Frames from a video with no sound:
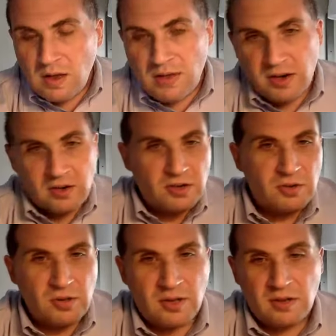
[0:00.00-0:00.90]
you're going to do
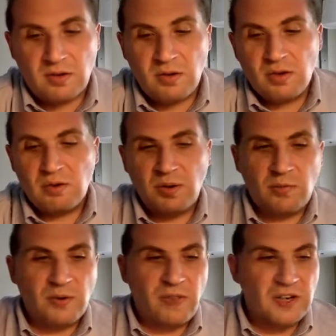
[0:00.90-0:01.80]
the
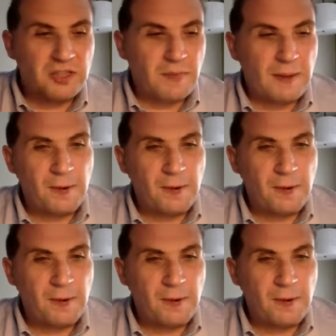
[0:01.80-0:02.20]
reflection paper.